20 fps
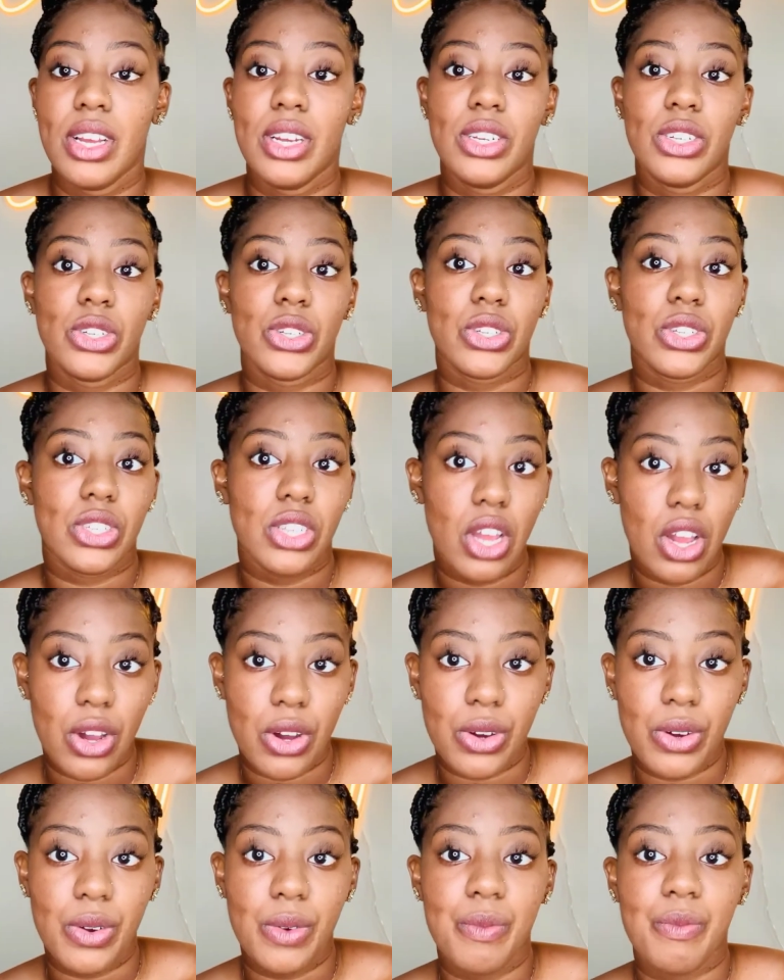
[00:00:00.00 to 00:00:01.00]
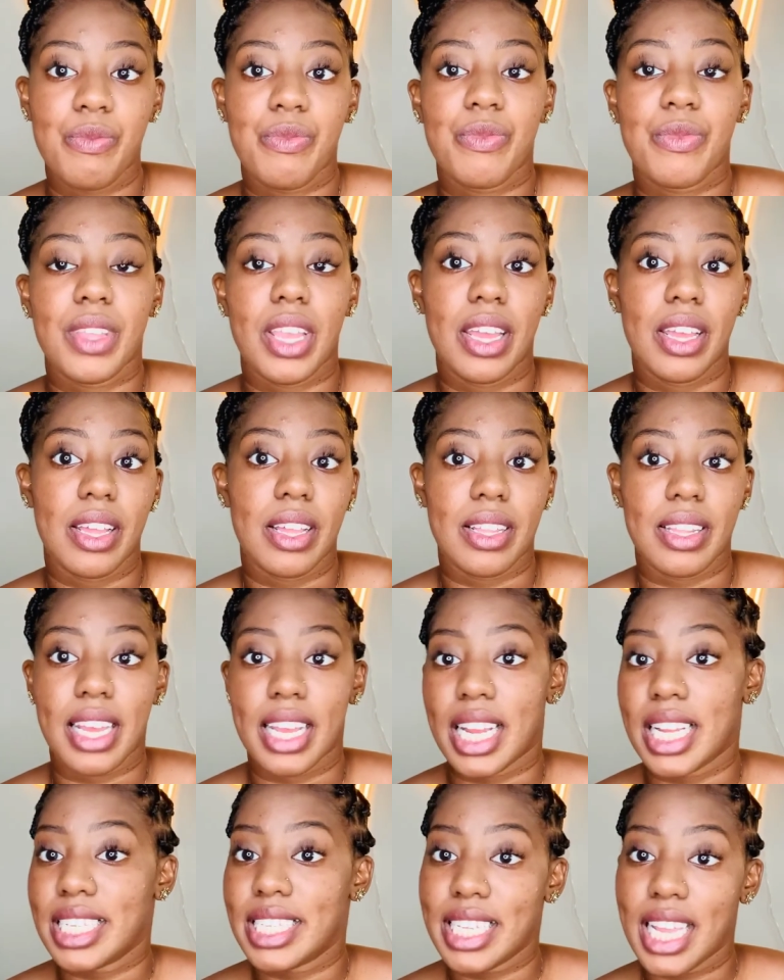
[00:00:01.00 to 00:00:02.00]
So, like
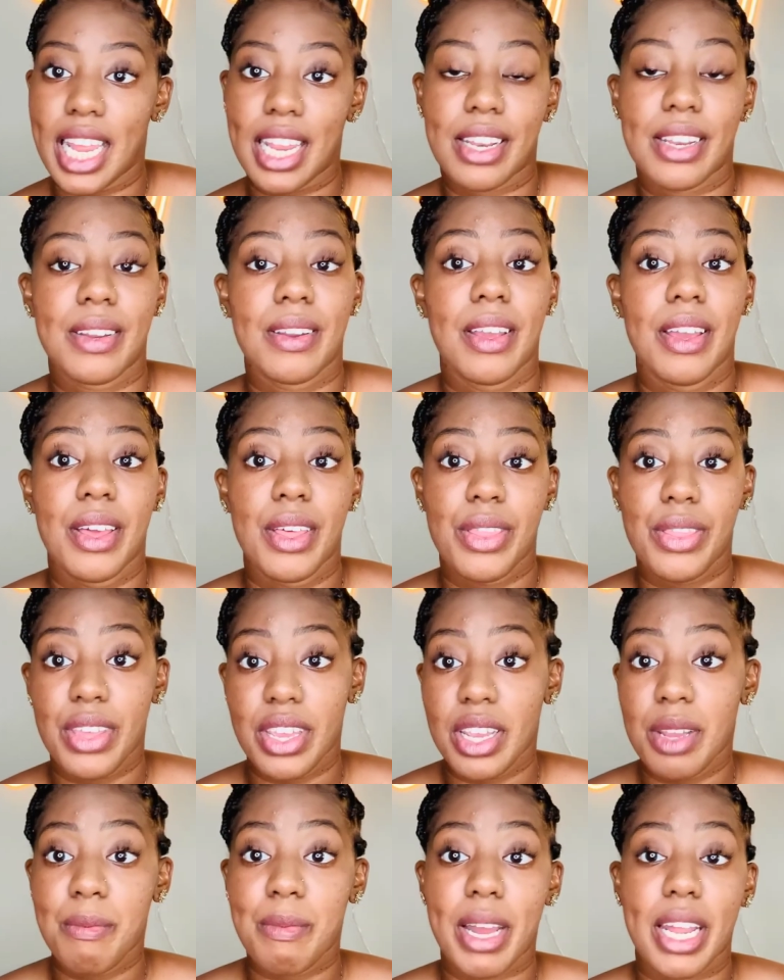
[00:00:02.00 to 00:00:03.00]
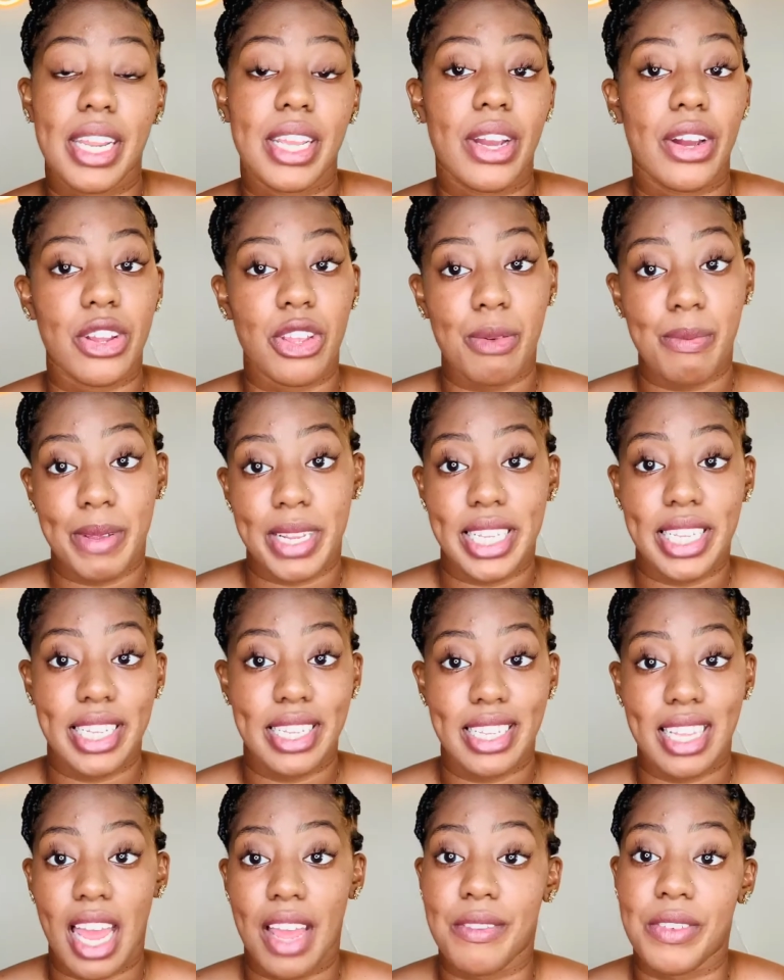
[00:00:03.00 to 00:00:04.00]
I said, think about it. Are you business
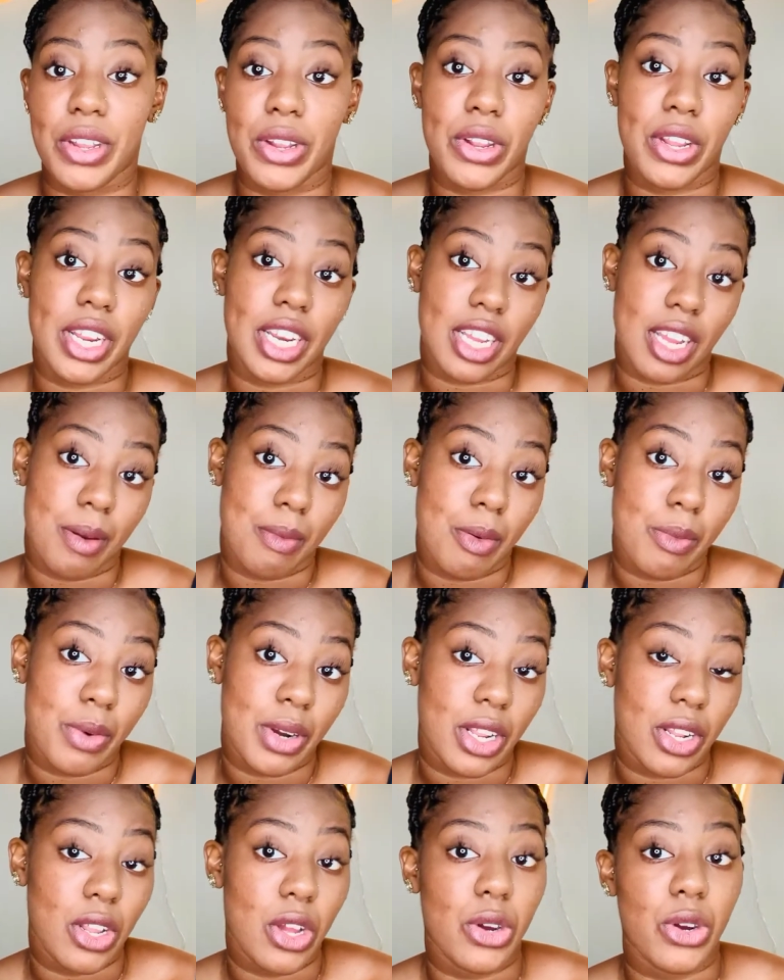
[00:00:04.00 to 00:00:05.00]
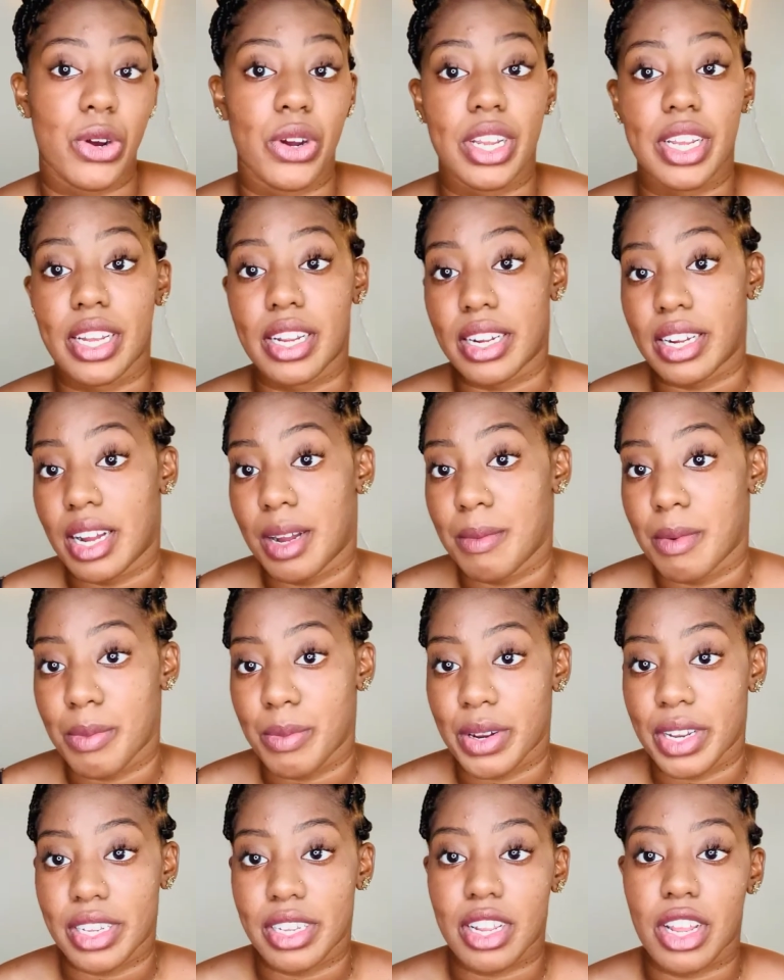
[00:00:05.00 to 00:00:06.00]
savvy? Are you going to come up with a logo? Are you going to come up
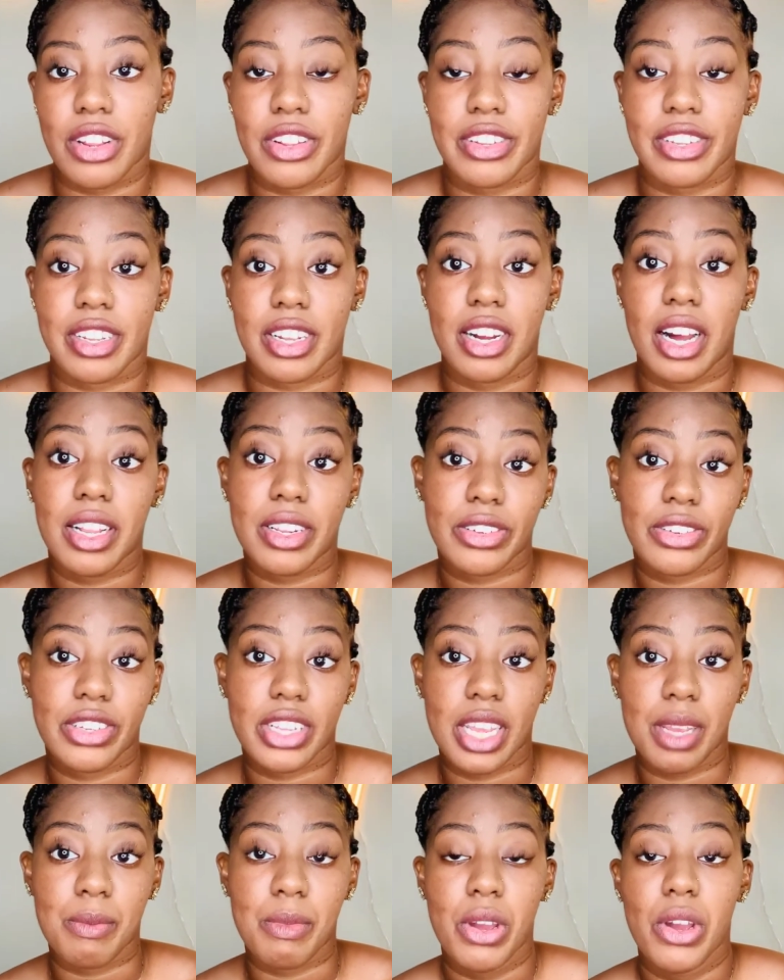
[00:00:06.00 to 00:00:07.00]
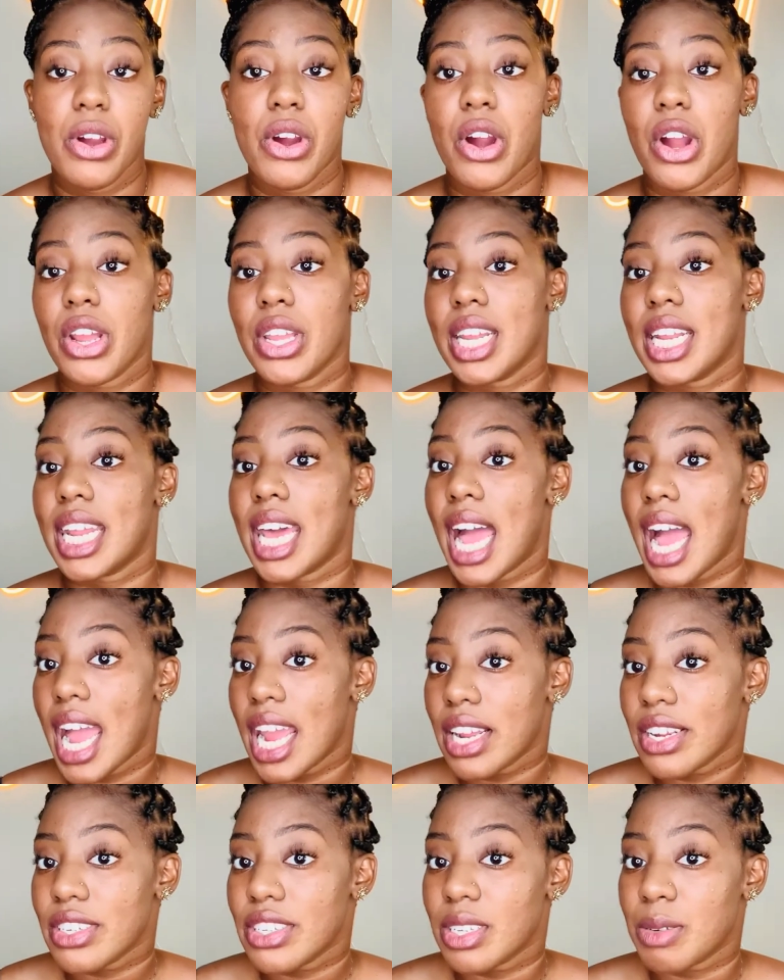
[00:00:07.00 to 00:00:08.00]
with a color scheme? Are you going to
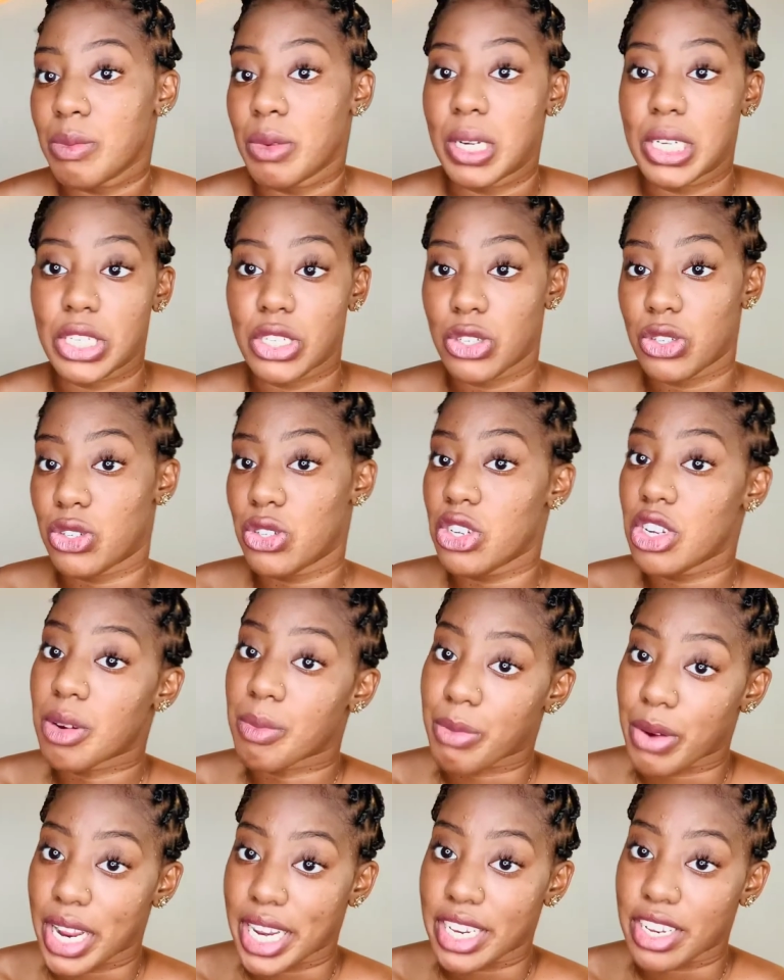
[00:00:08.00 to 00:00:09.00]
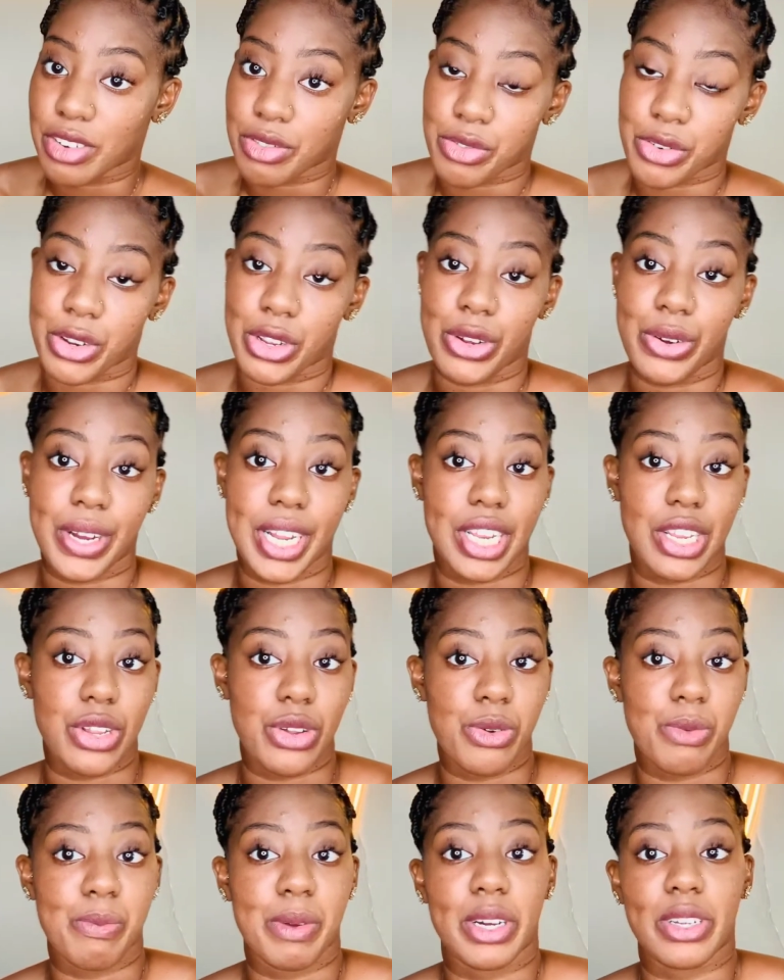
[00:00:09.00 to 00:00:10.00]
hire someone to do your branding for you and you
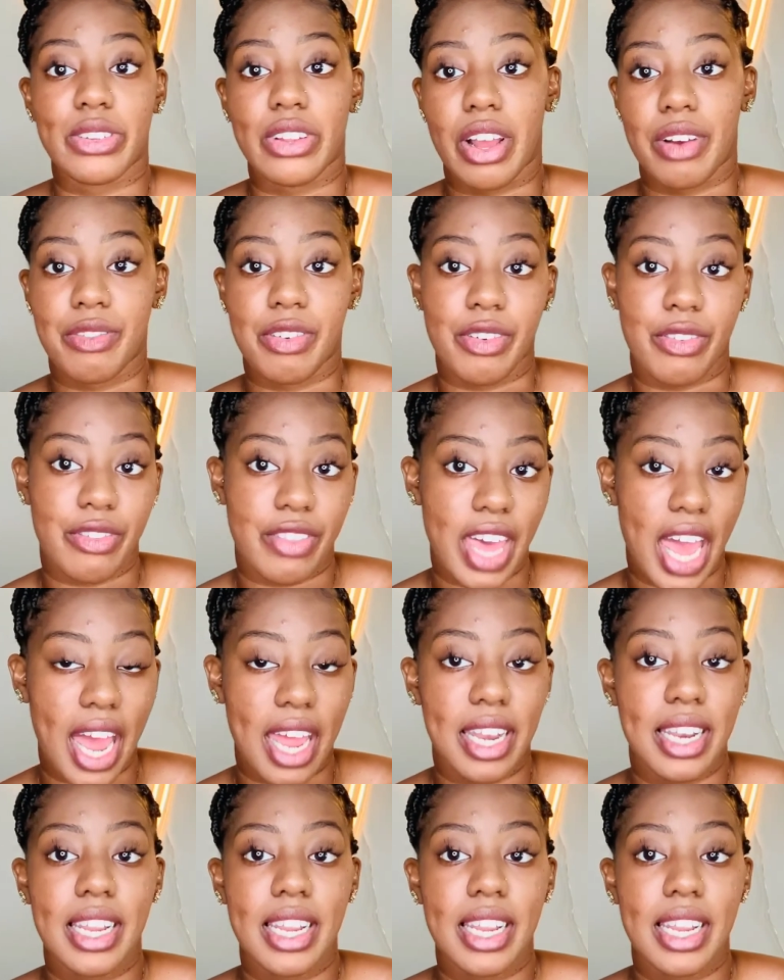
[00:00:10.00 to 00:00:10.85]
build off of that?